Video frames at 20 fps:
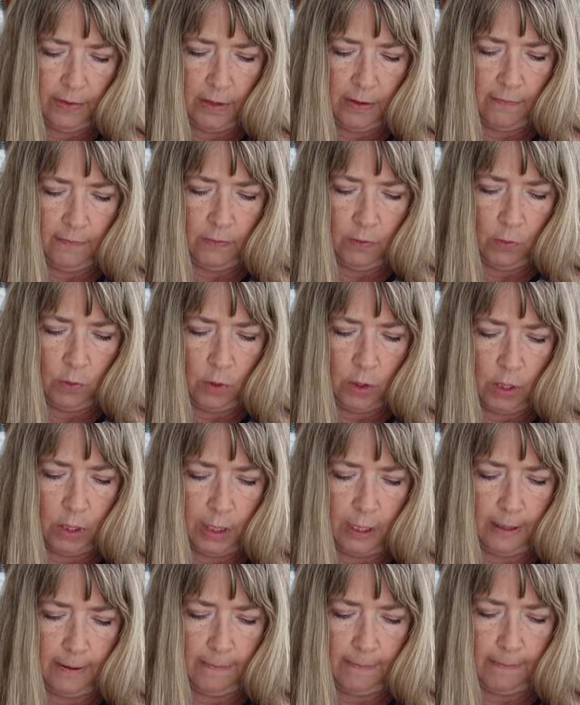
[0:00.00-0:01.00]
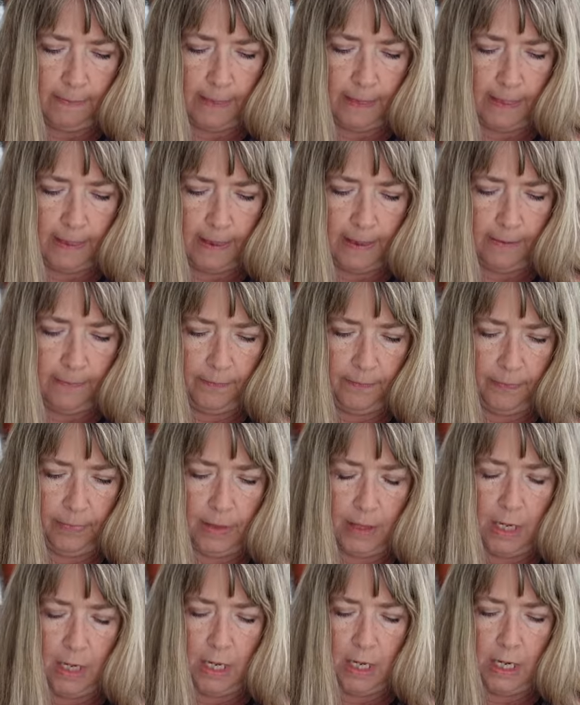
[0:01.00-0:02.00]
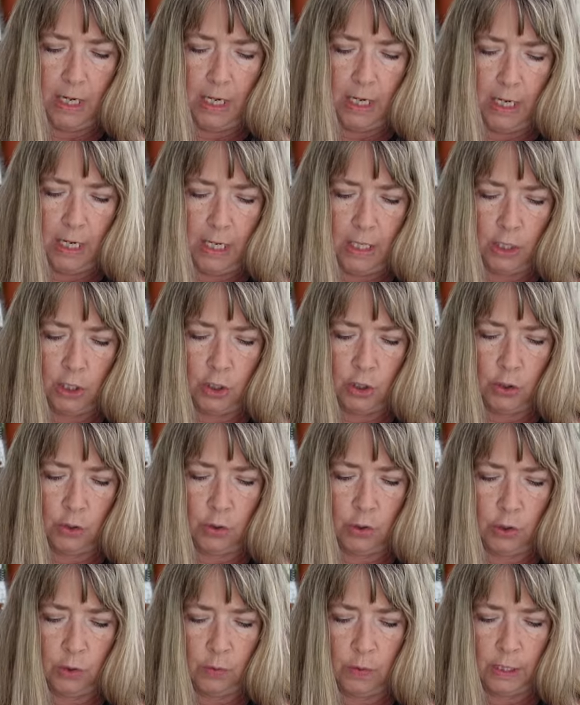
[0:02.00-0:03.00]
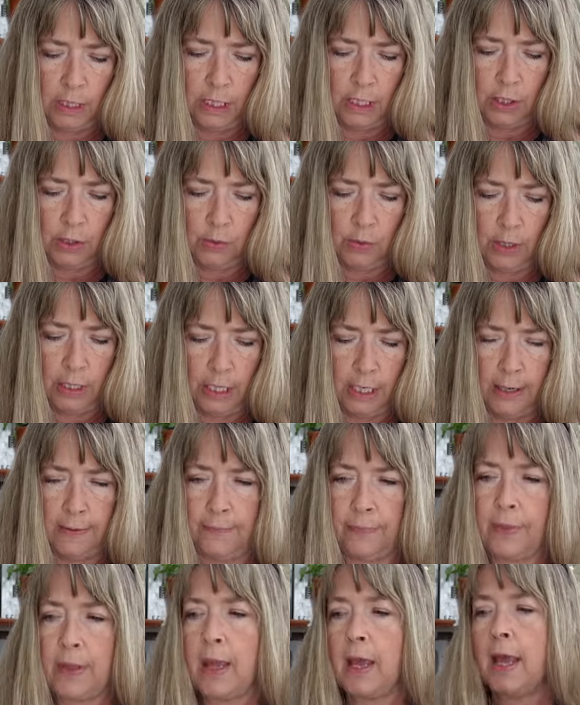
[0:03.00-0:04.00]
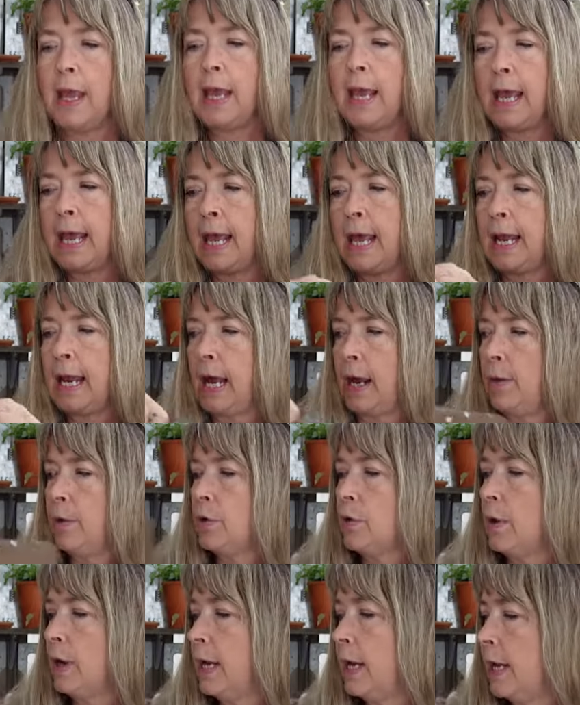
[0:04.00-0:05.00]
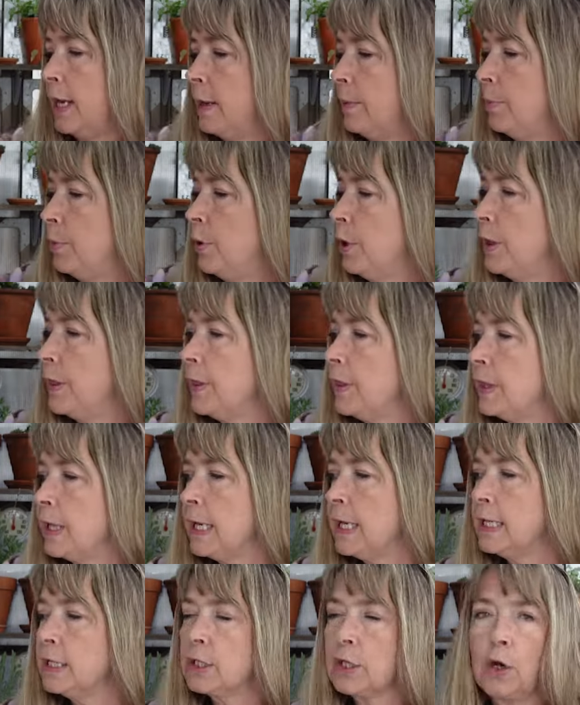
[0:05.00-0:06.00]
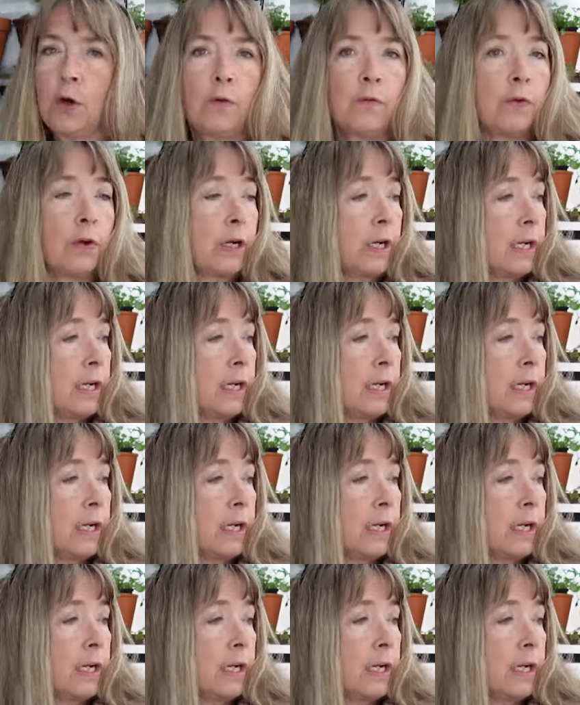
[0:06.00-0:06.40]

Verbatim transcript: of York, and 223, and I will go ahead and put these over